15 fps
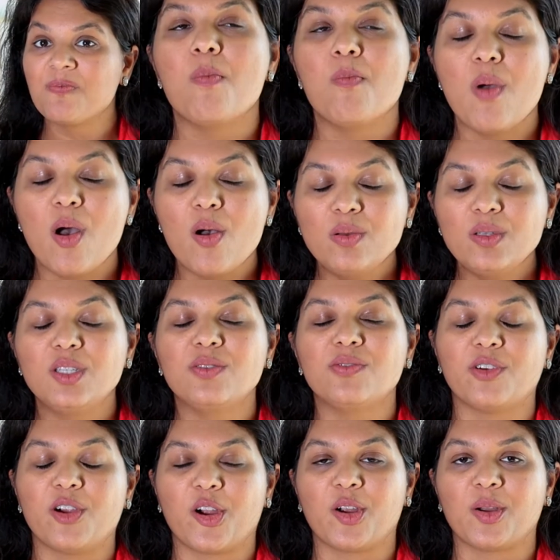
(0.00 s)
Most
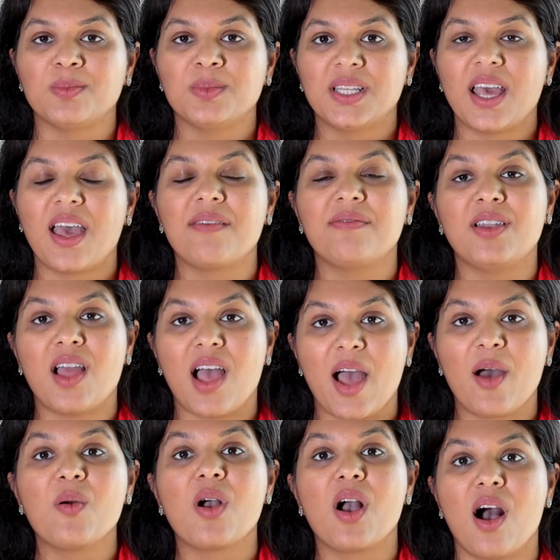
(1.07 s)
firms have
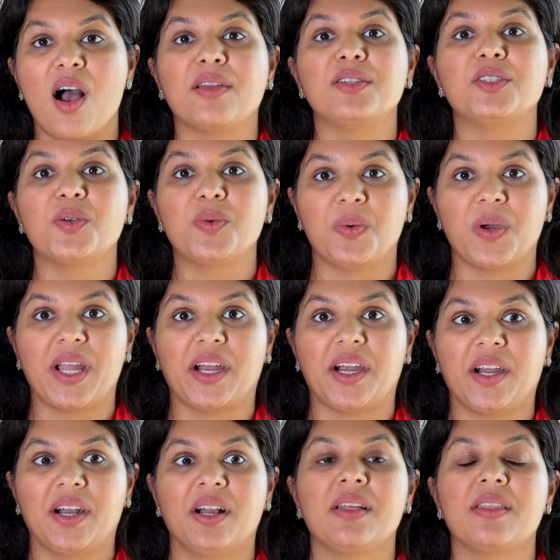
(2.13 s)
now gone to
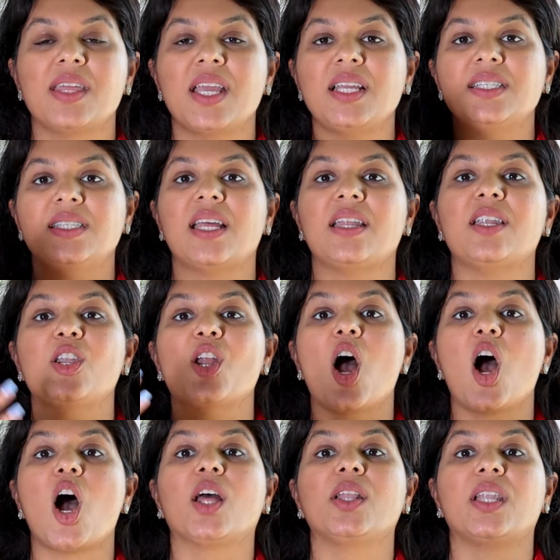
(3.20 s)
where they send an
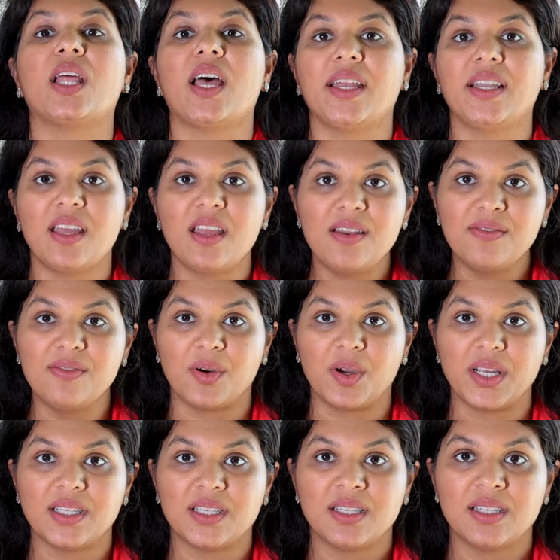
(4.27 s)
online
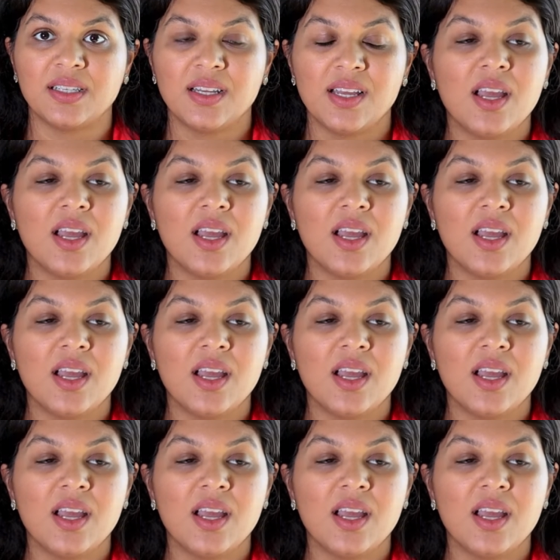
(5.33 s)
invoice.